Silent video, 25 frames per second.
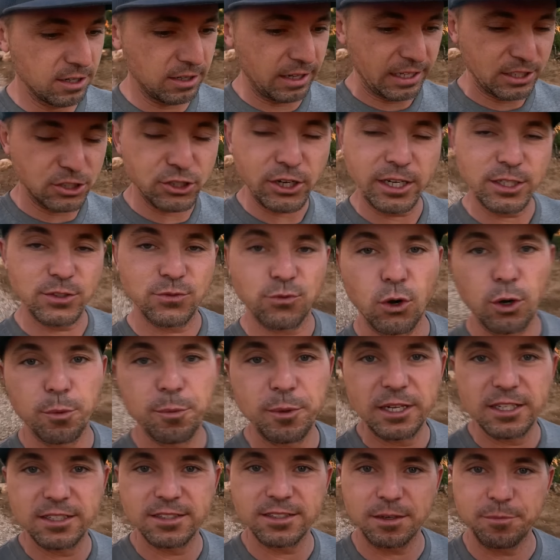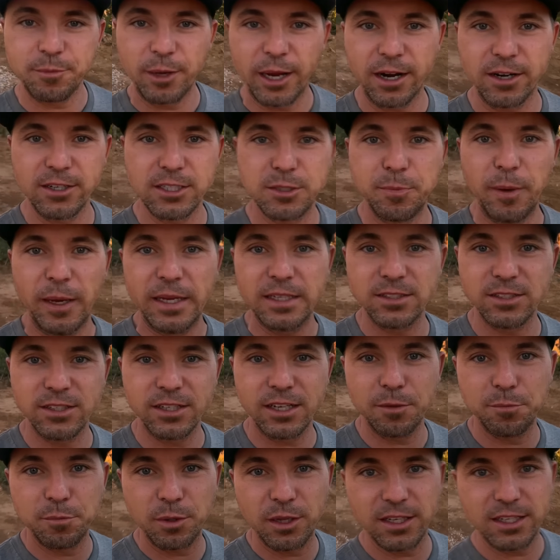like transformative. It's gonna make our space look
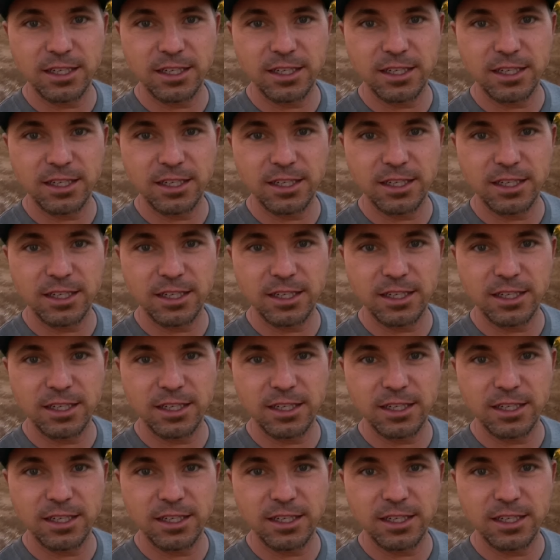completely